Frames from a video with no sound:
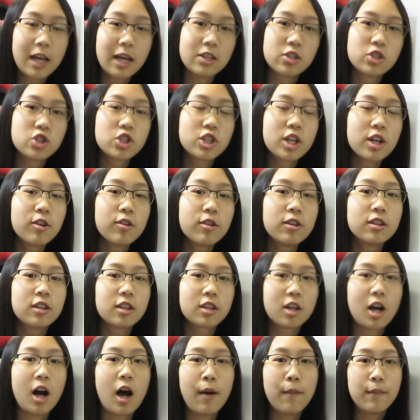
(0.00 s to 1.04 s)
and share in the
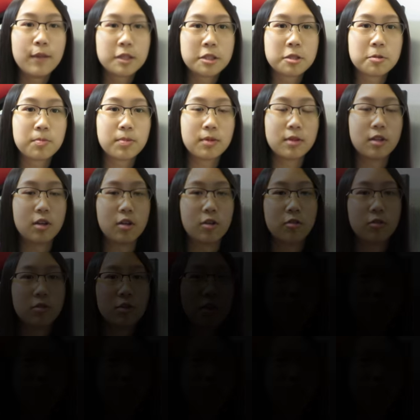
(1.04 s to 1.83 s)
comments below.